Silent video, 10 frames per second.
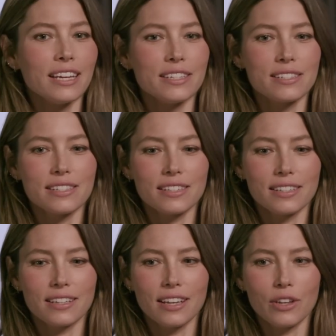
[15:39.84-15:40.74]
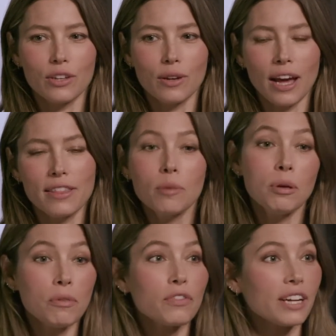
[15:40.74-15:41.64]
is, I think
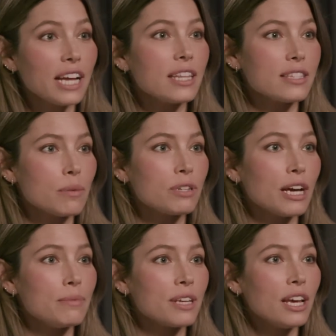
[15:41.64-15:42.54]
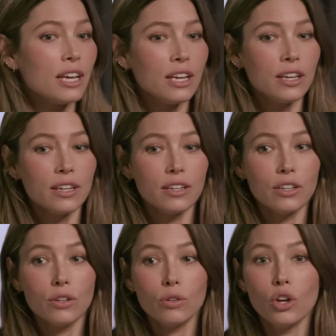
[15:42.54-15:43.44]
people forget that sometimes,
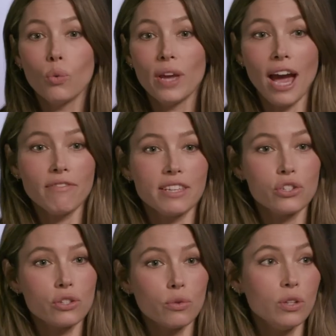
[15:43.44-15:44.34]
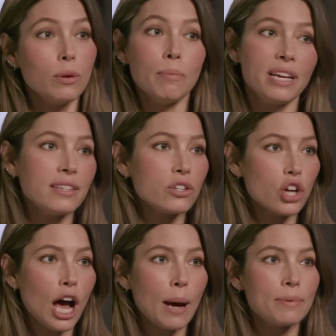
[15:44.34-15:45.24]
you know, we have these these amazing
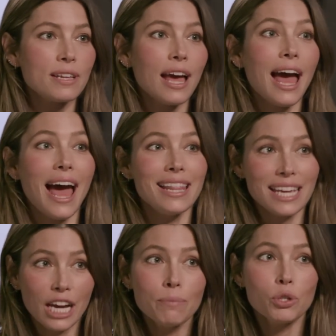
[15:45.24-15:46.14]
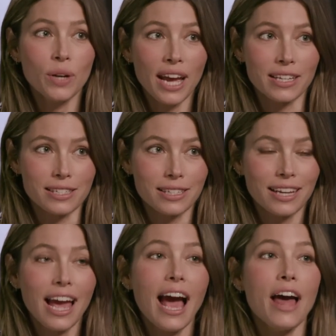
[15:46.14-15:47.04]
jobs, and they come to an end
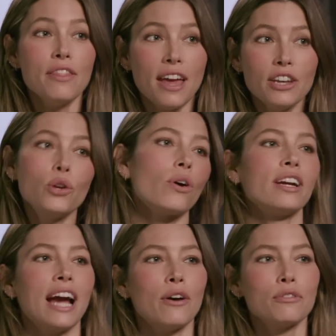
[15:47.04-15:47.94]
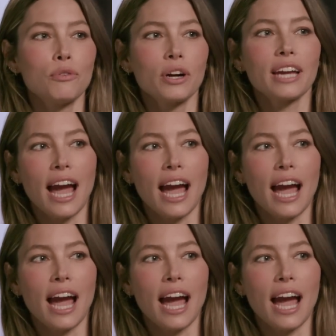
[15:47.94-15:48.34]
yeah. and then you are an out of work